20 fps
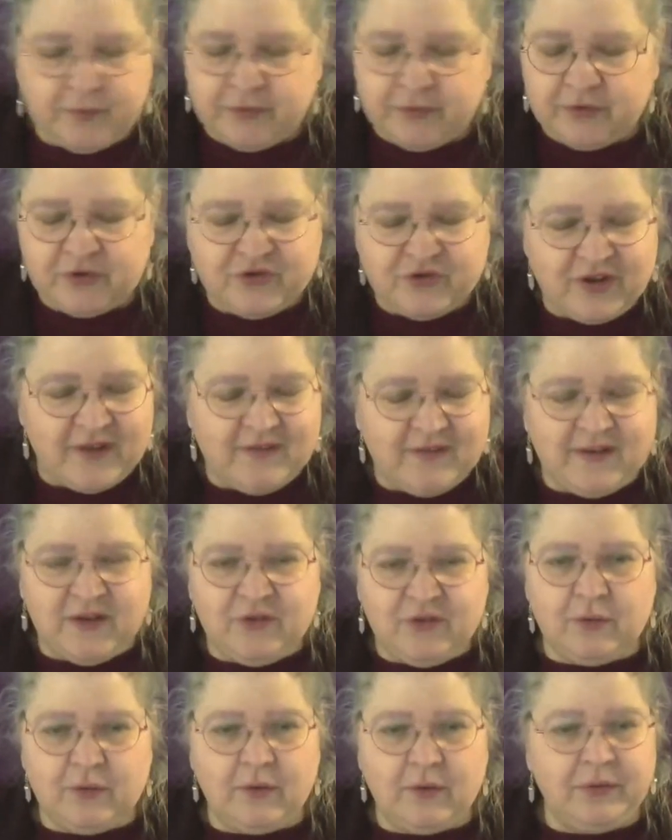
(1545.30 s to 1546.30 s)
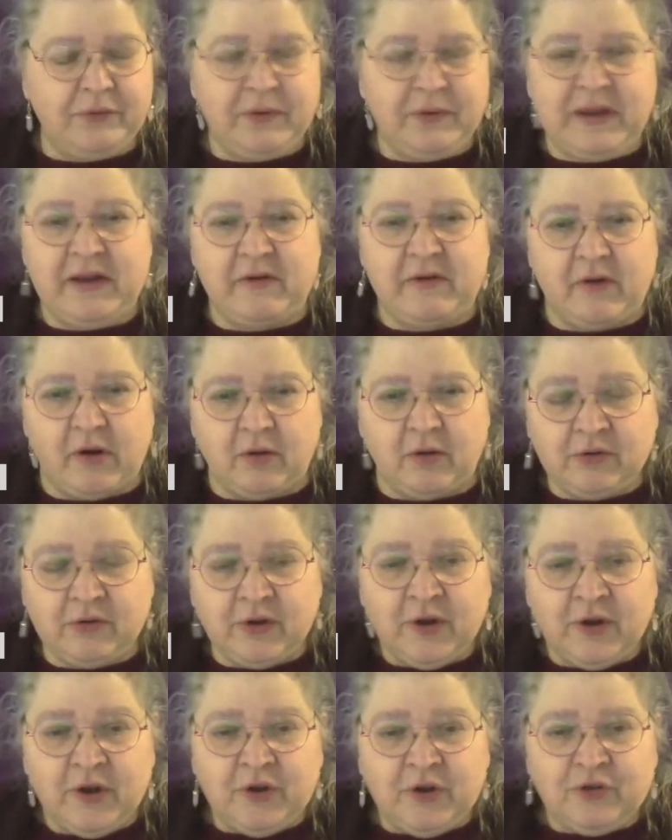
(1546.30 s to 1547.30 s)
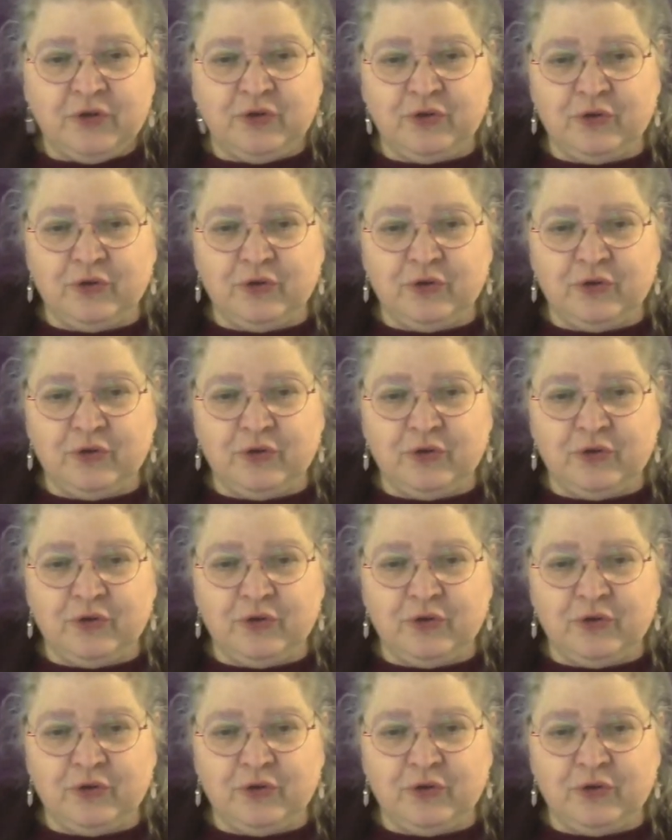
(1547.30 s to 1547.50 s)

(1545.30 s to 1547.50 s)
suggesting to a 3-year-old to